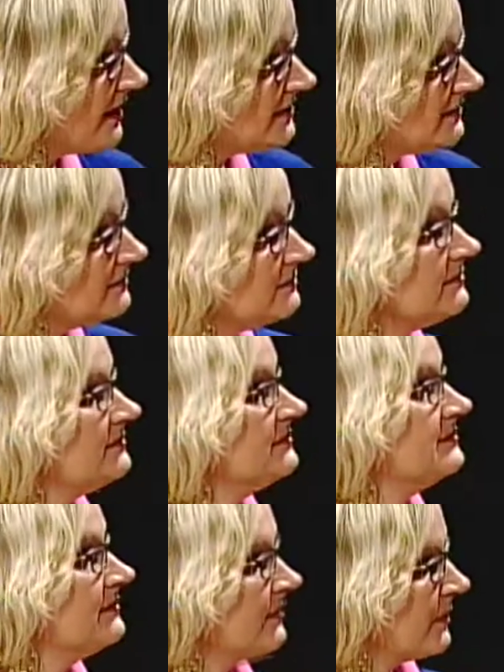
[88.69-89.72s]
number one in
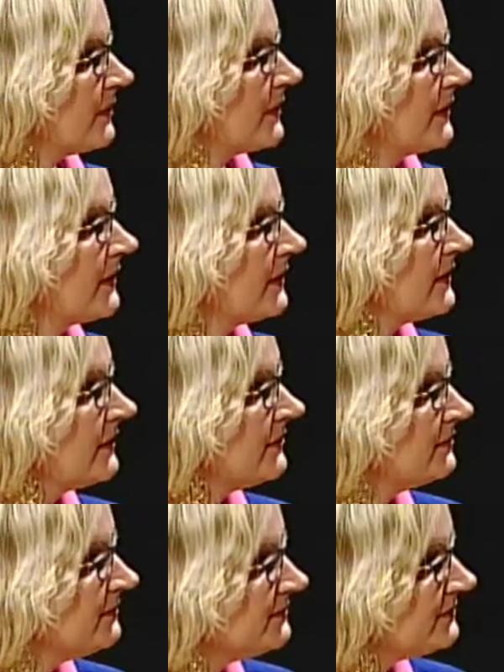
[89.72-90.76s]
the country. They've got the
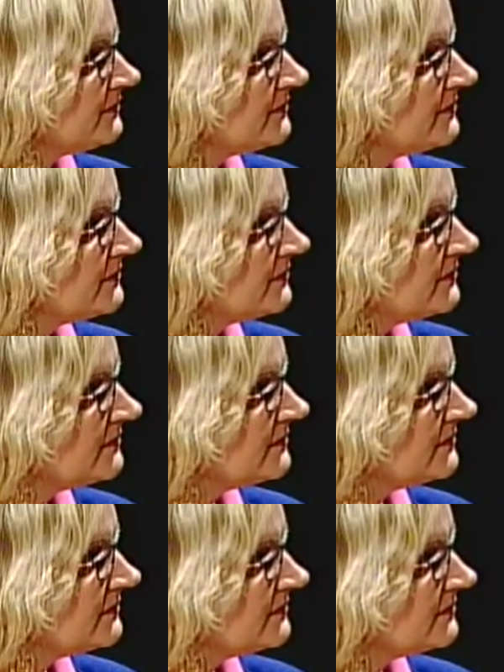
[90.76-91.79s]
infrastructure all
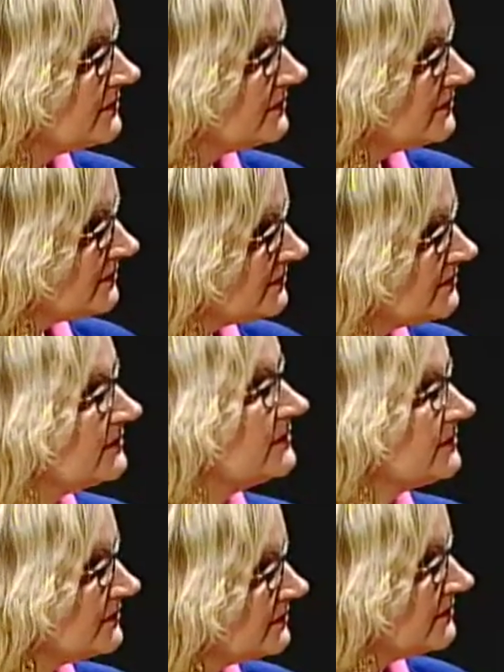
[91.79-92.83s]
set up in
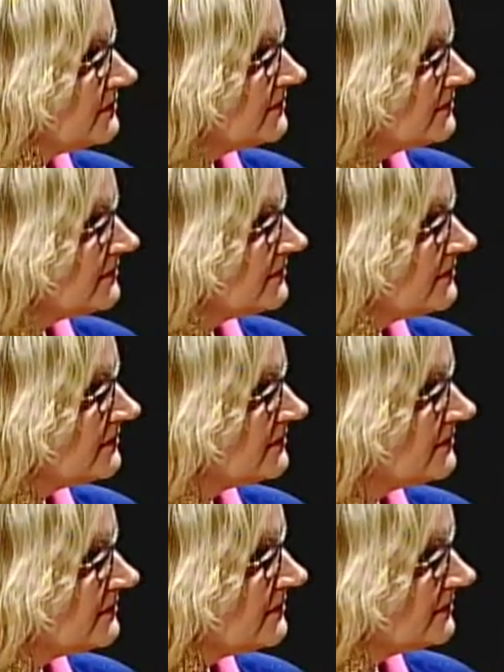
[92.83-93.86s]
30 states and
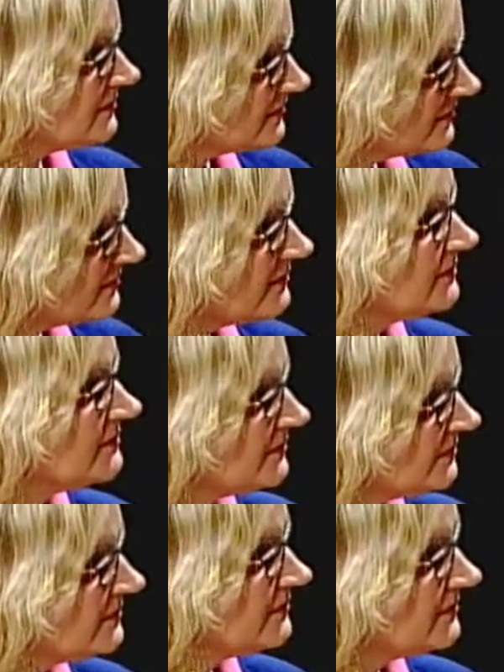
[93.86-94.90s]
Puerto Rico.
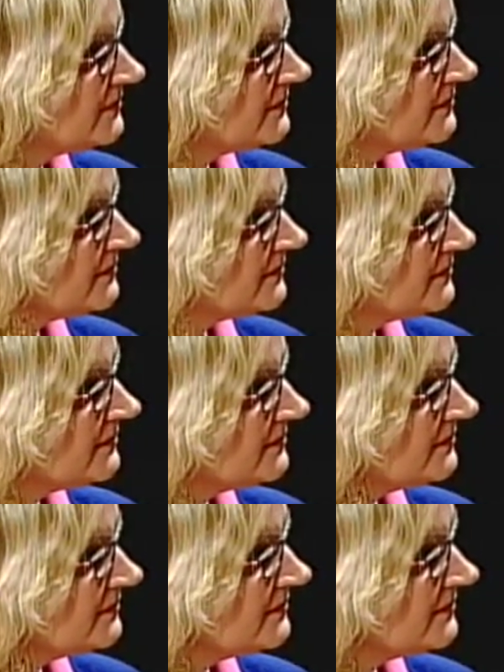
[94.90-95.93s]
Uh,
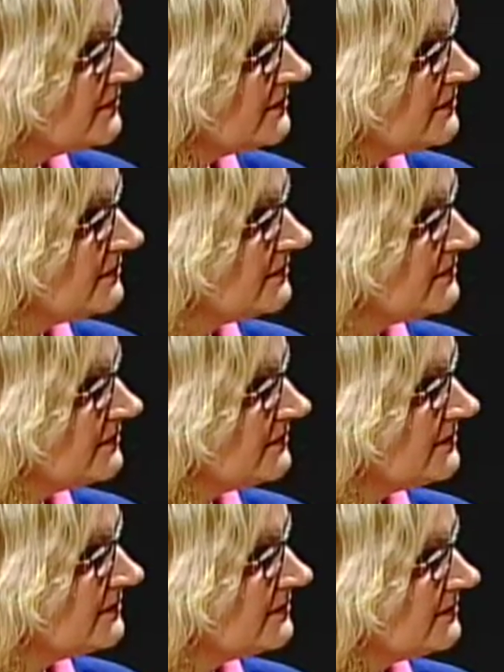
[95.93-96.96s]
they, uh,
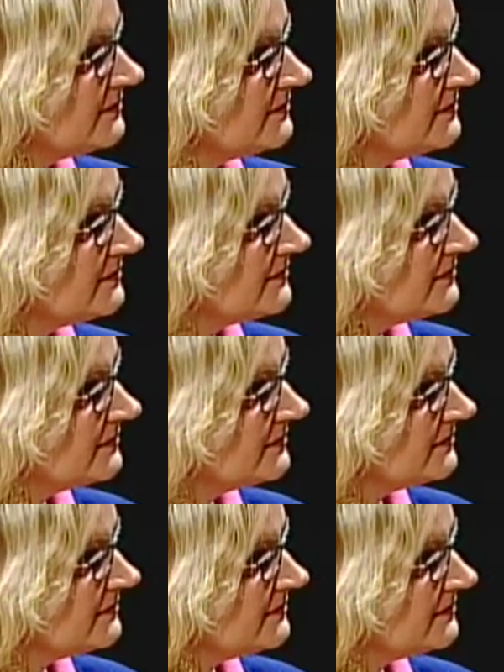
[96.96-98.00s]
you know,
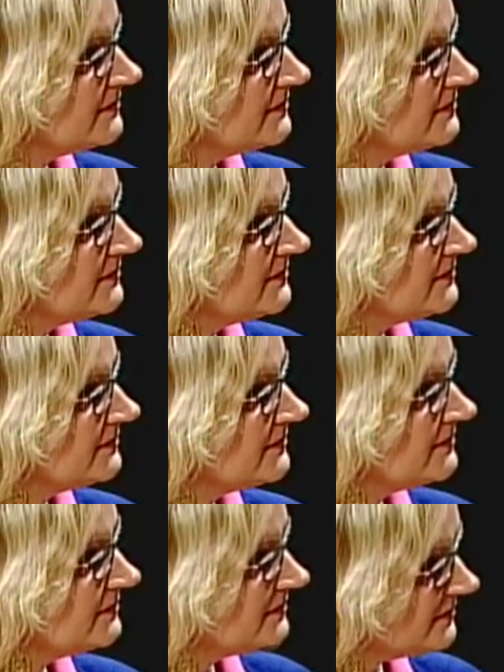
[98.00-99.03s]
really know how to
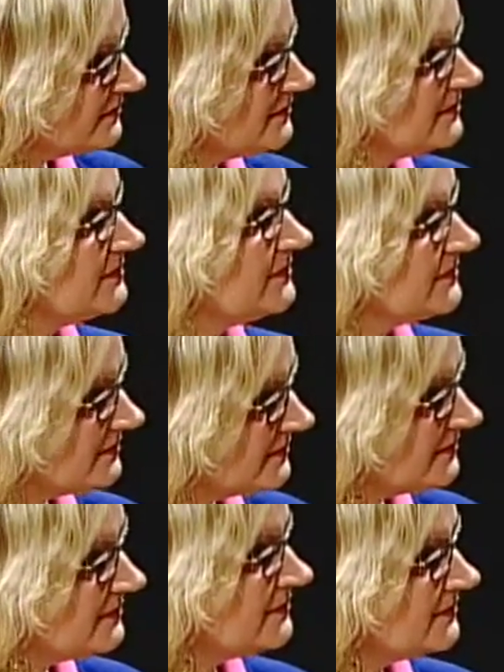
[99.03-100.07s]
do this. As a
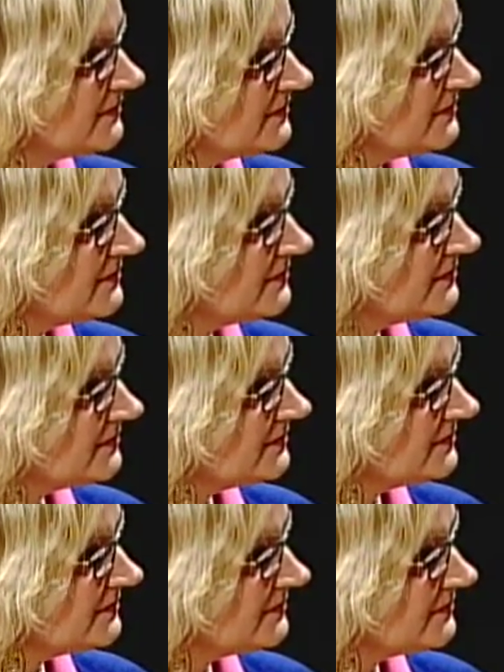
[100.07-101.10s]
matter of fact,
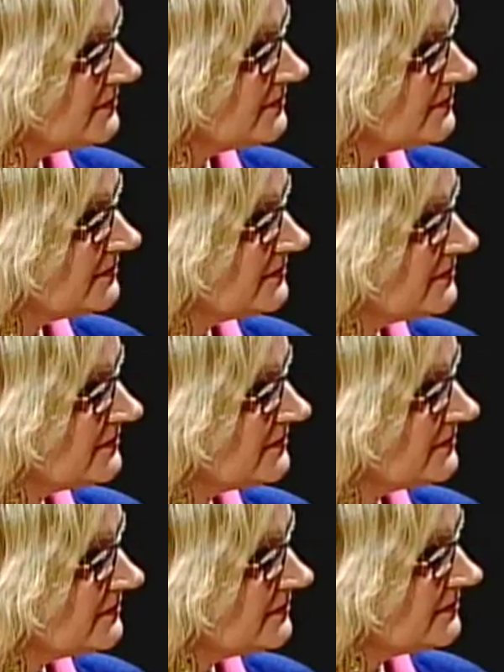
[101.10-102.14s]
now they're
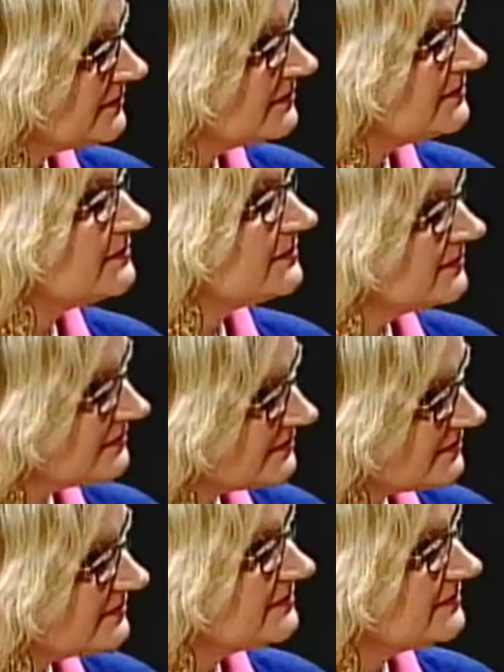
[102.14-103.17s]
branching off
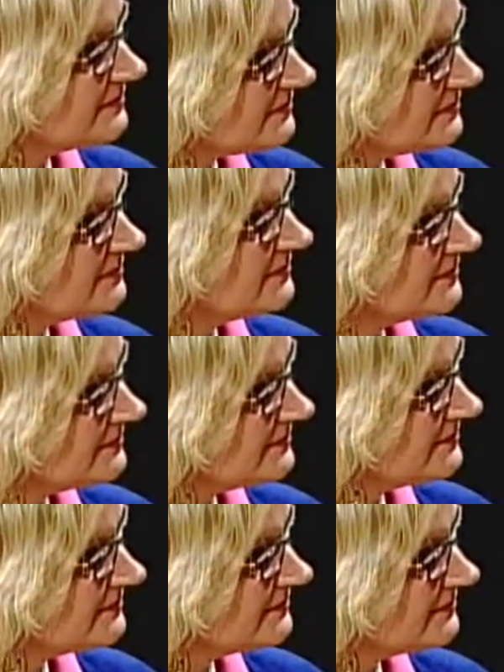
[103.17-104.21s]
to try to
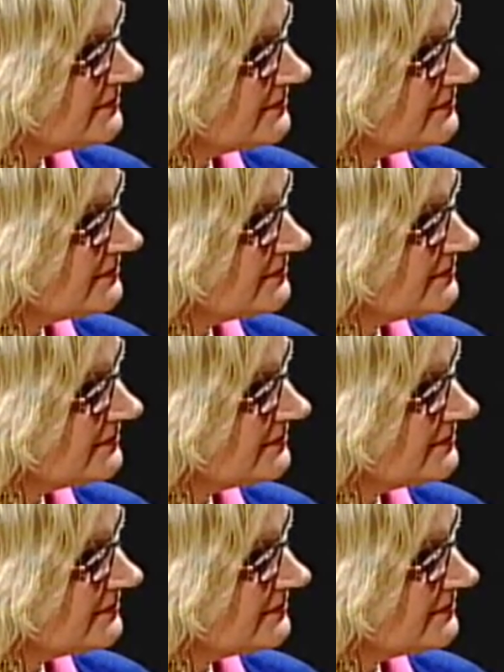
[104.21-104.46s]
set up